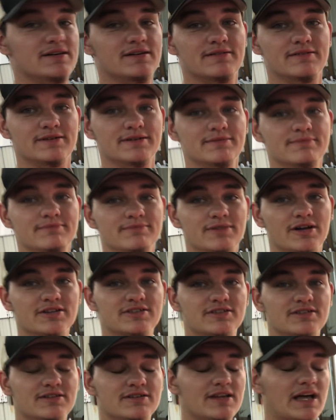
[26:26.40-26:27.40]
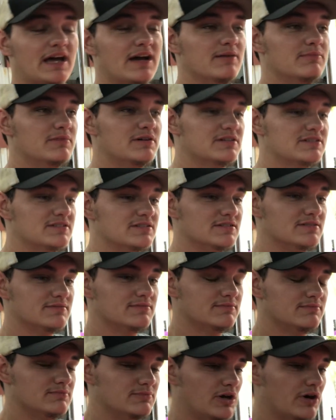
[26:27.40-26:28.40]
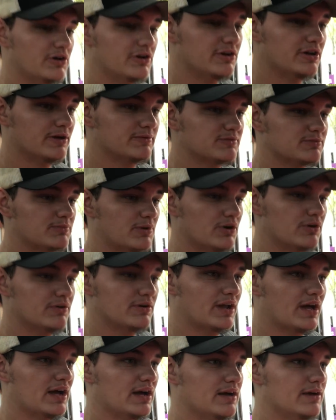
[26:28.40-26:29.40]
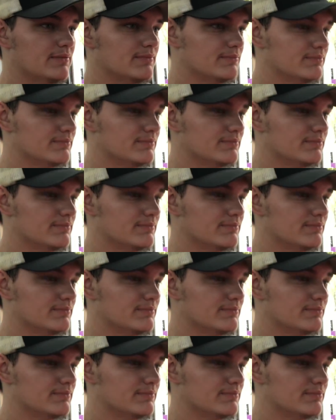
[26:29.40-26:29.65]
well, nothing now but to load it up tomorrow night.